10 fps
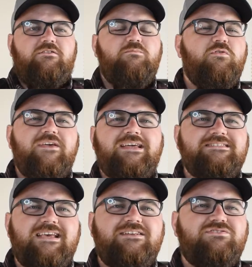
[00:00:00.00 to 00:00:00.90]
The movie
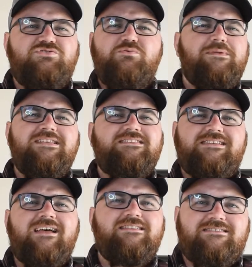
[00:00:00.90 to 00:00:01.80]
contained too many
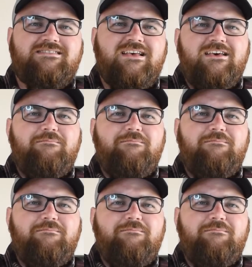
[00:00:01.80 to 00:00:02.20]
stunts,